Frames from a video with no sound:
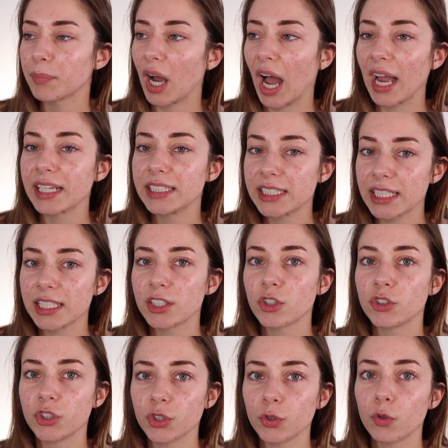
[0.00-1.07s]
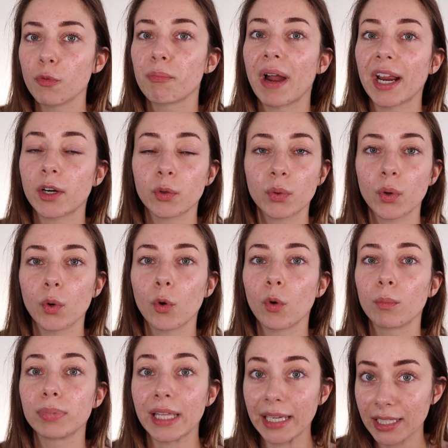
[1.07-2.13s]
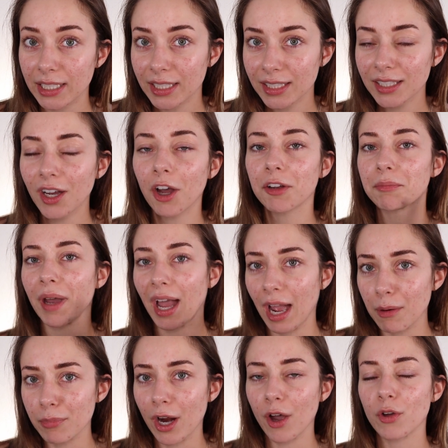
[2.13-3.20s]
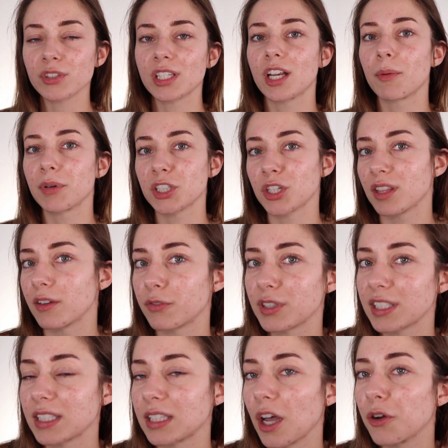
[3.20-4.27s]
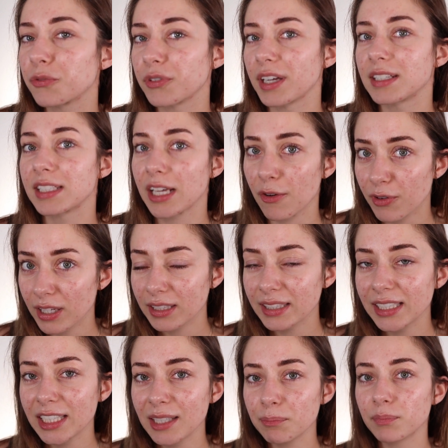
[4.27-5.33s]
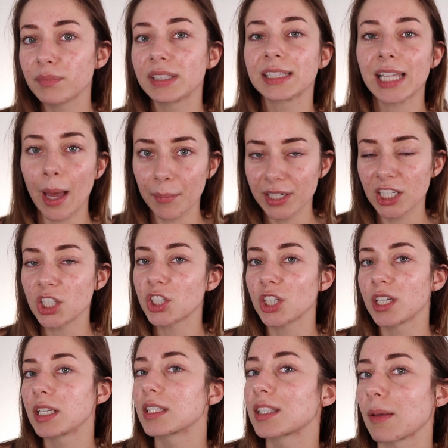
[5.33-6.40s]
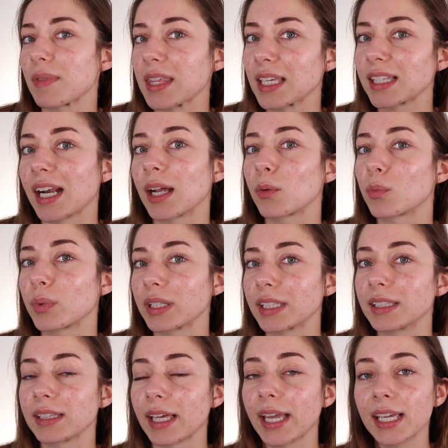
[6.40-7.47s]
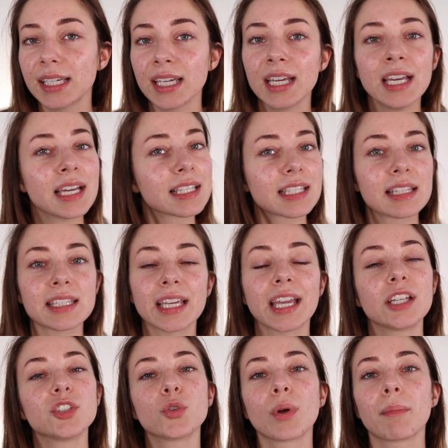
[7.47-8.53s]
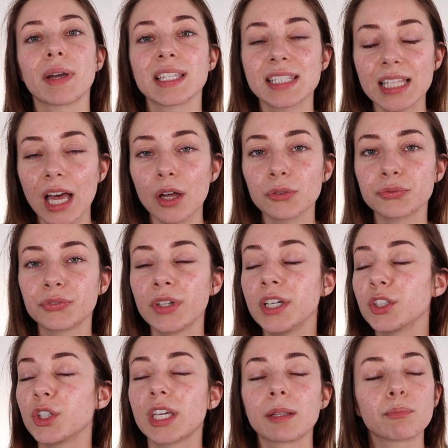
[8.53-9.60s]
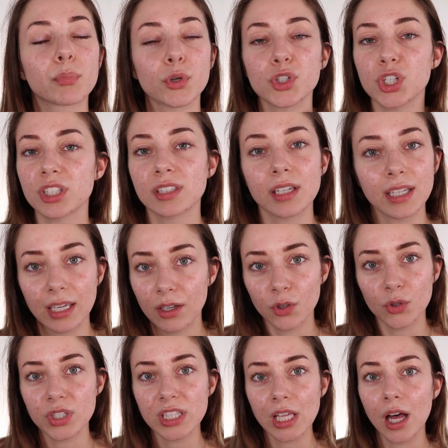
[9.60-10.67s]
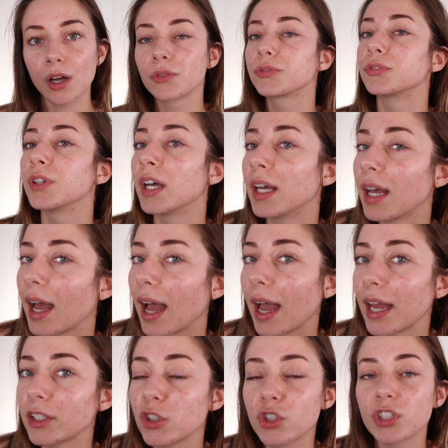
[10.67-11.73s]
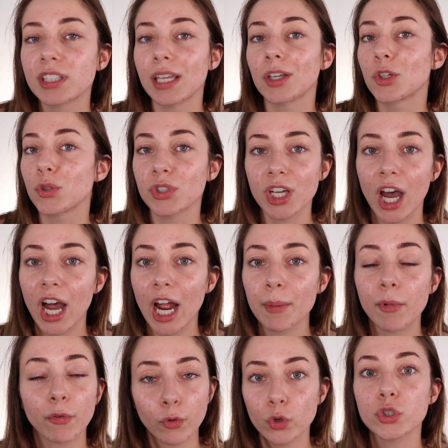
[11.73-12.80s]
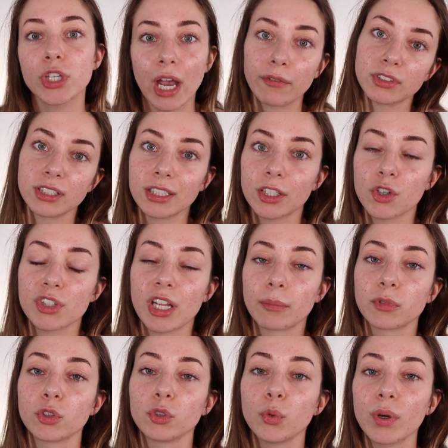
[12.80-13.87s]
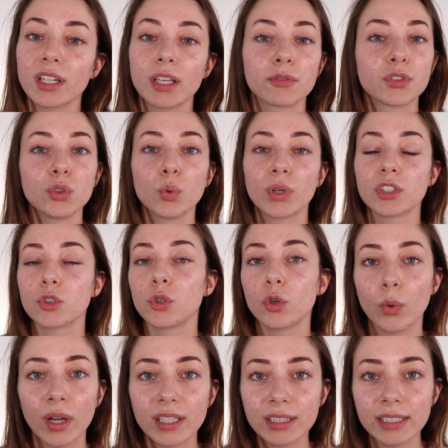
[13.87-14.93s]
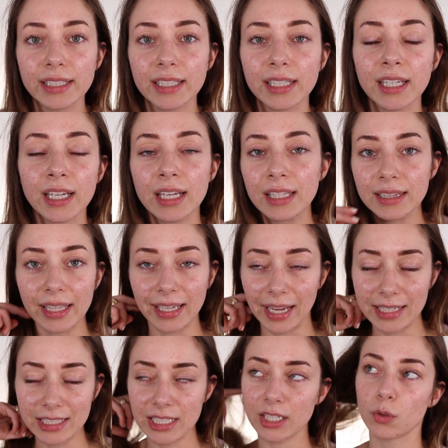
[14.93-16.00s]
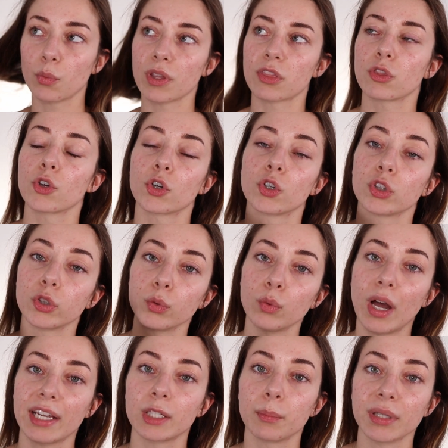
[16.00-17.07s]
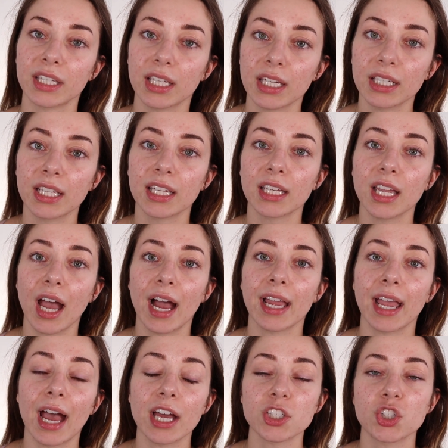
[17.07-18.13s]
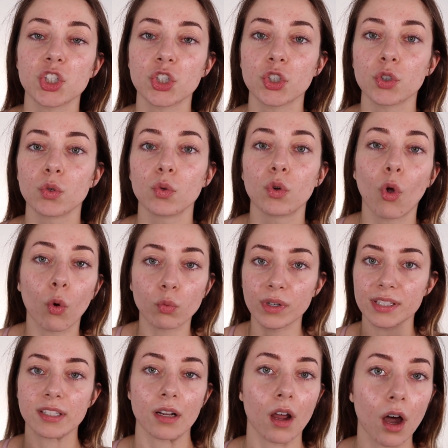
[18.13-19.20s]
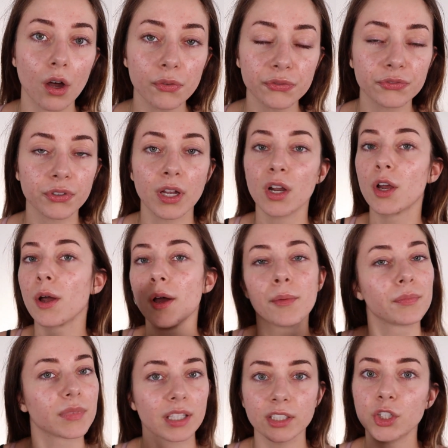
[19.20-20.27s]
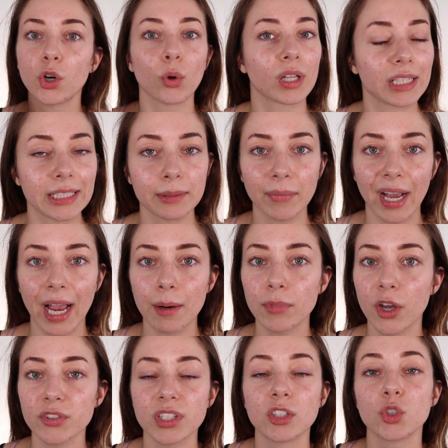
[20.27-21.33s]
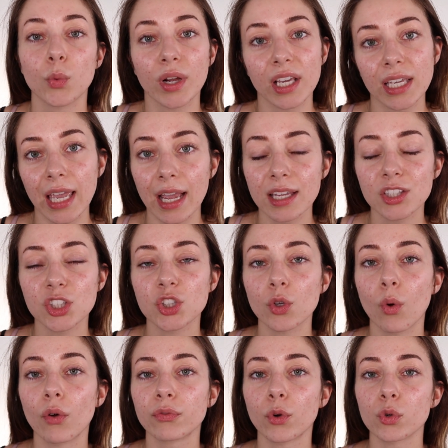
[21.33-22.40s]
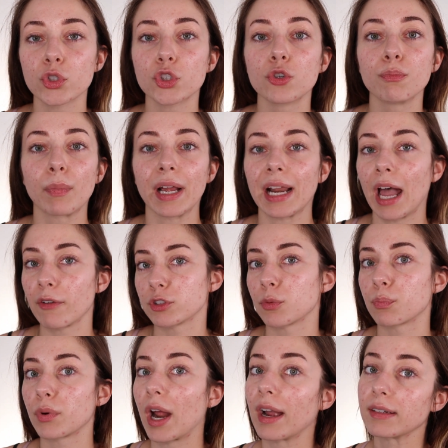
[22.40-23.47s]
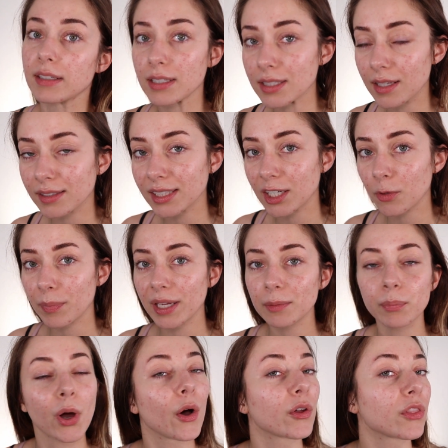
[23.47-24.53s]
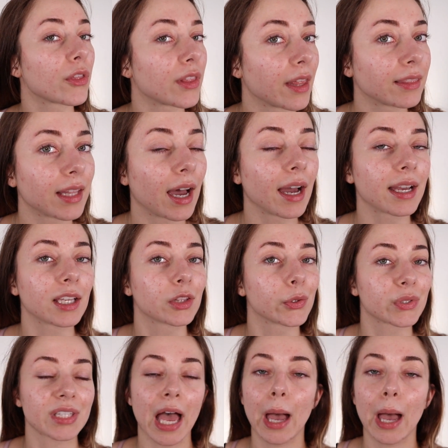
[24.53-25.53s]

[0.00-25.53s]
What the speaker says: but I did do micro blading on my eyebrows and a bunch of different stuff. And definitely lamination is something that I really like since I can do it myself. You can purchase the kit yourself and you just take your time. Of course, you have to take your time to do it. If you do it too quickly, like I did with the glue at the beginning, I had to go rinse it off, you know, clean my eyebrows and do it again. So of course you might have to practice a little bit, but other than that, it looks